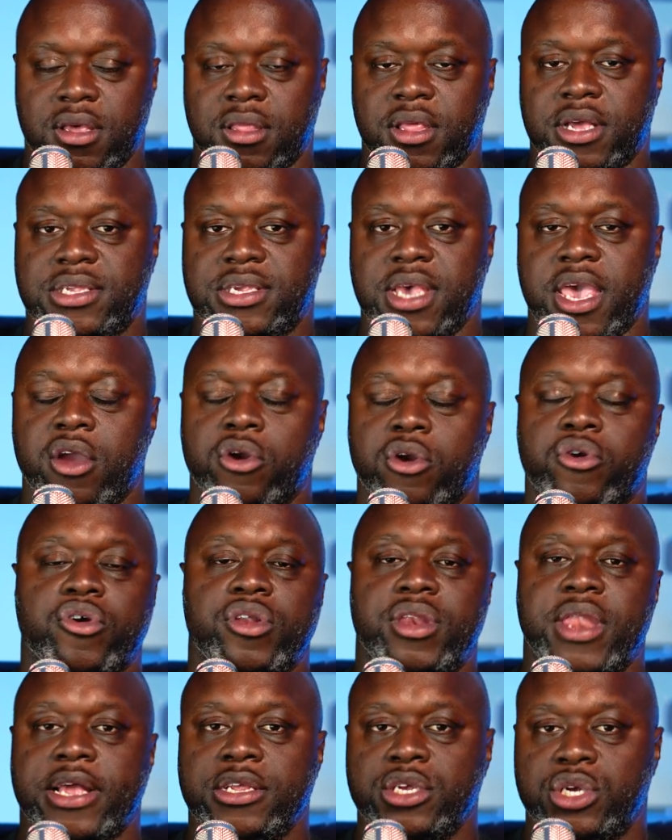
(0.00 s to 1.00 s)
Let's say a
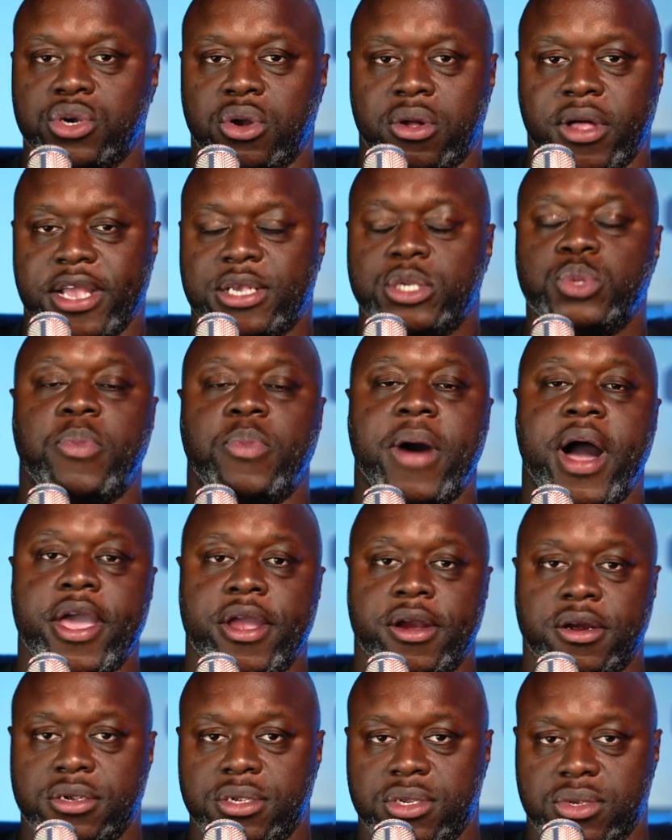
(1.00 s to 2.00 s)
credential
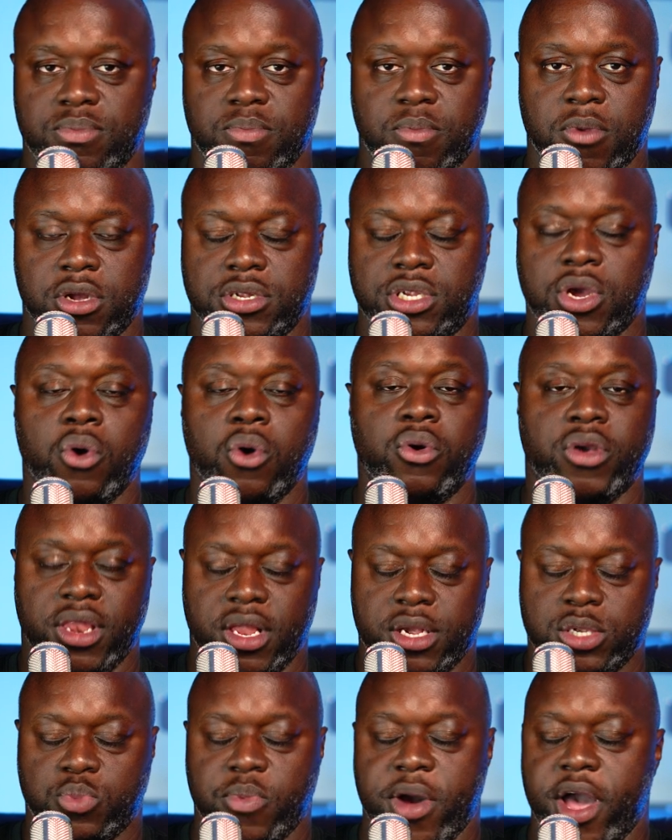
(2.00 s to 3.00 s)
expires, a token
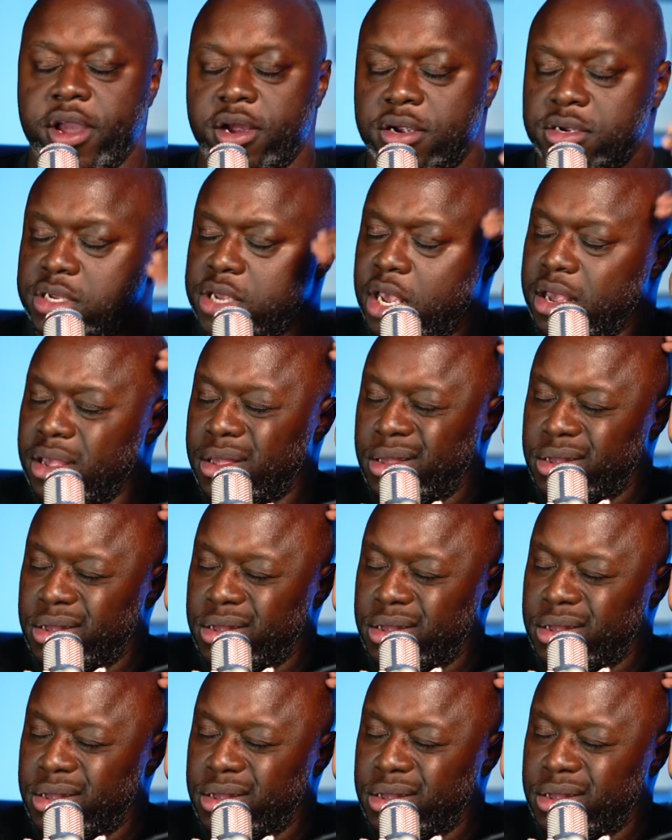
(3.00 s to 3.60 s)
expires.